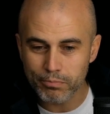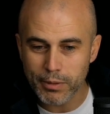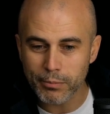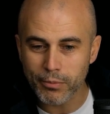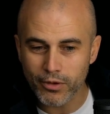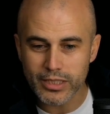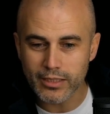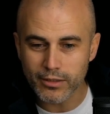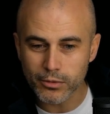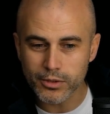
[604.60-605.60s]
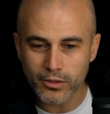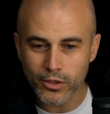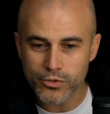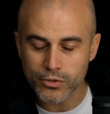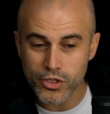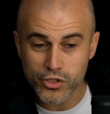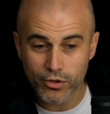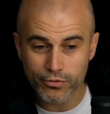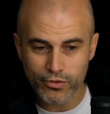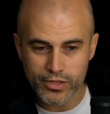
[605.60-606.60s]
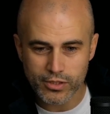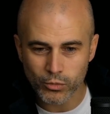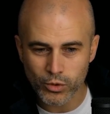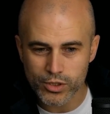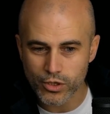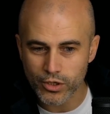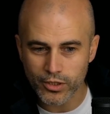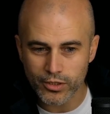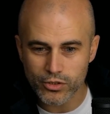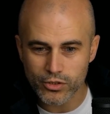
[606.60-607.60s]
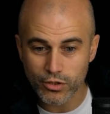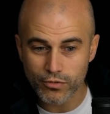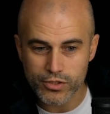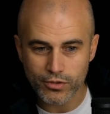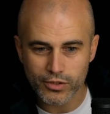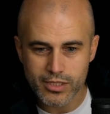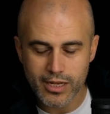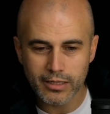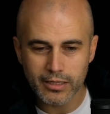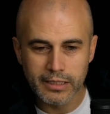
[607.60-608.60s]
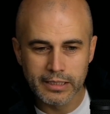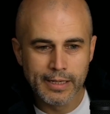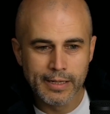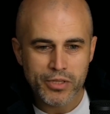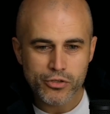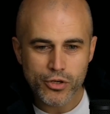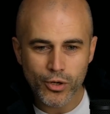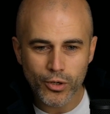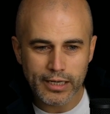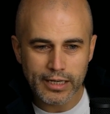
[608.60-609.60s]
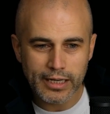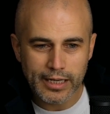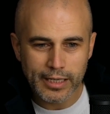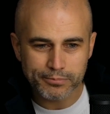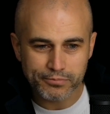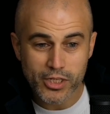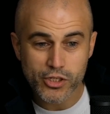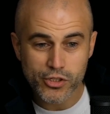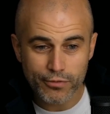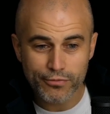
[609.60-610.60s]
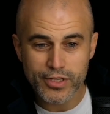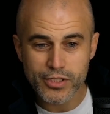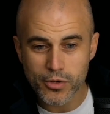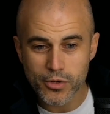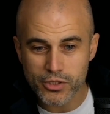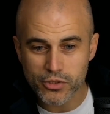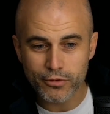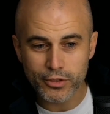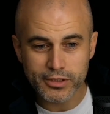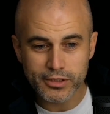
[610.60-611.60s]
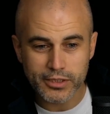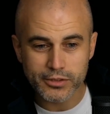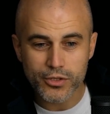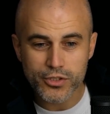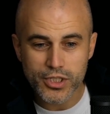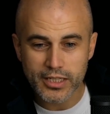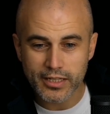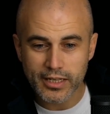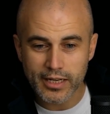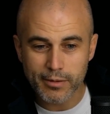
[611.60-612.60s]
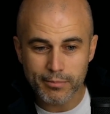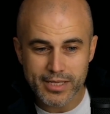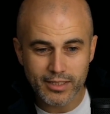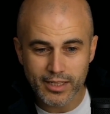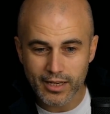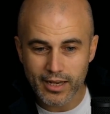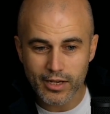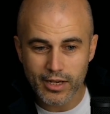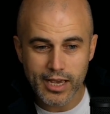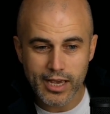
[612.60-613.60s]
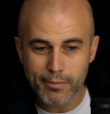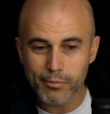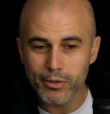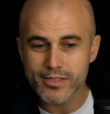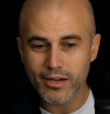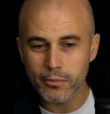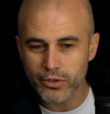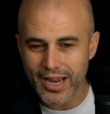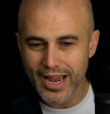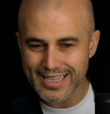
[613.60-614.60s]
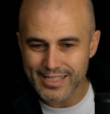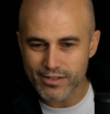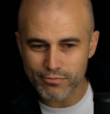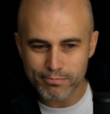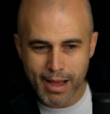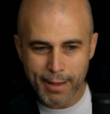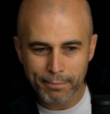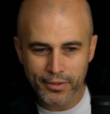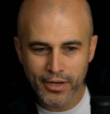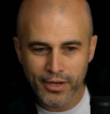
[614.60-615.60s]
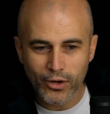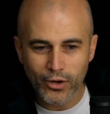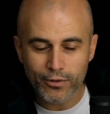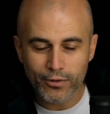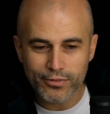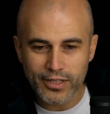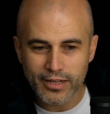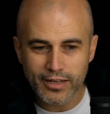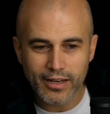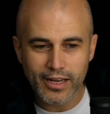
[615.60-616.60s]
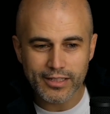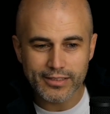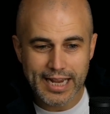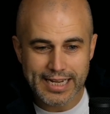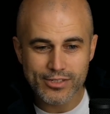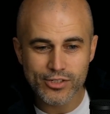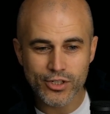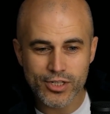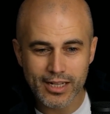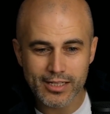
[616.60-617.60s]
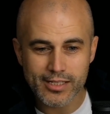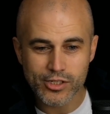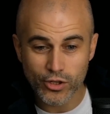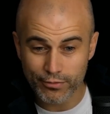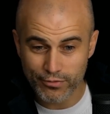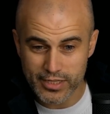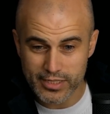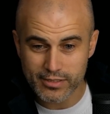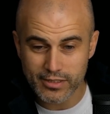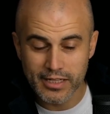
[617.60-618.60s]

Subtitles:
people are really looking close to the surface and what's going on in the surface of the cell. So surfaceome discovery technology basically enables a comprehensive map of the cancer cell surface